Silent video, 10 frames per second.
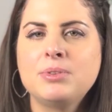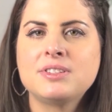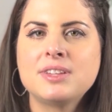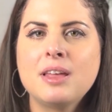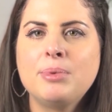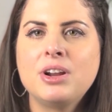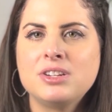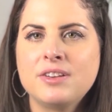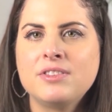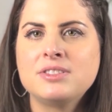to celebrate our
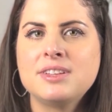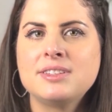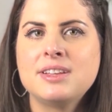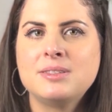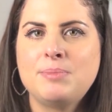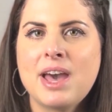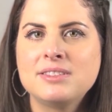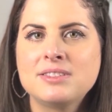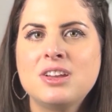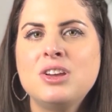differences is
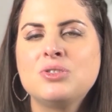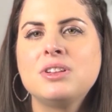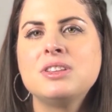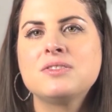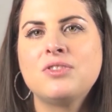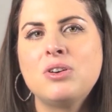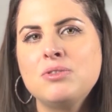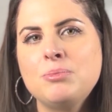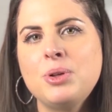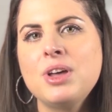best during this
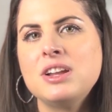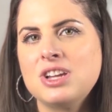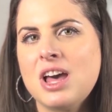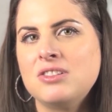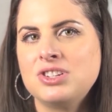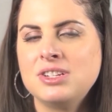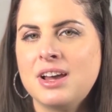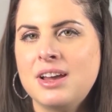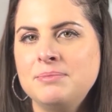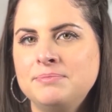vulnerable and challenging
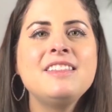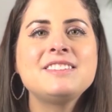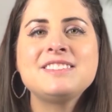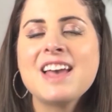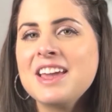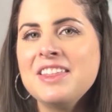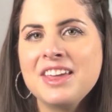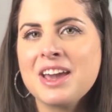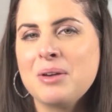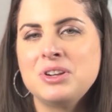time. The second
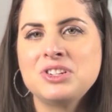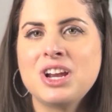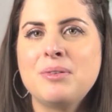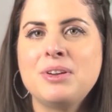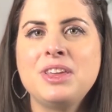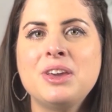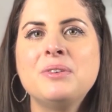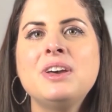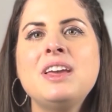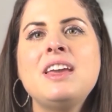thing I want to share with
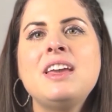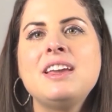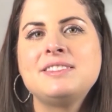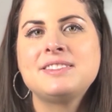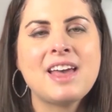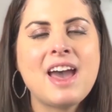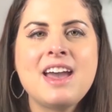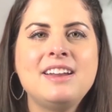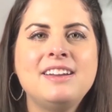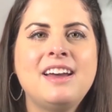you is
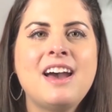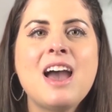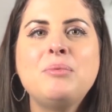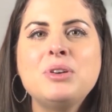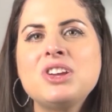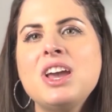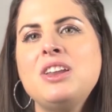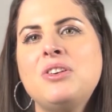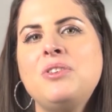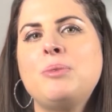that I wish I
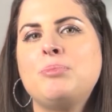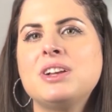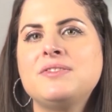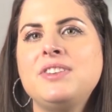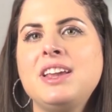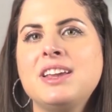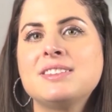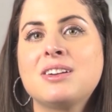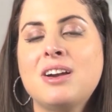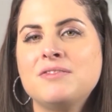had known that breastfeeding is
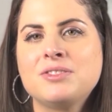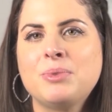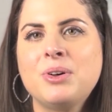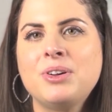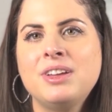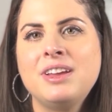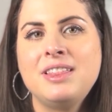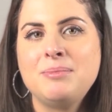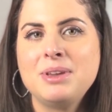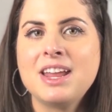uncomfortable
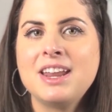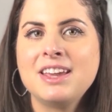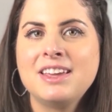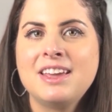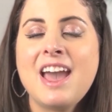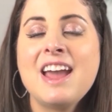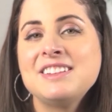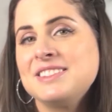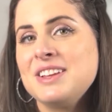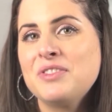in the beginning, and
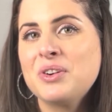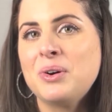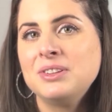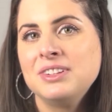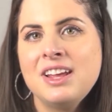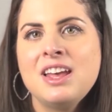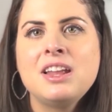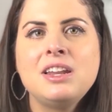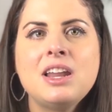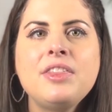it's difficult.
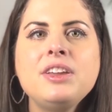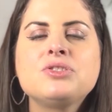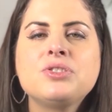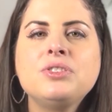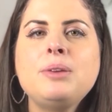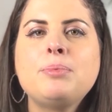Nothing truly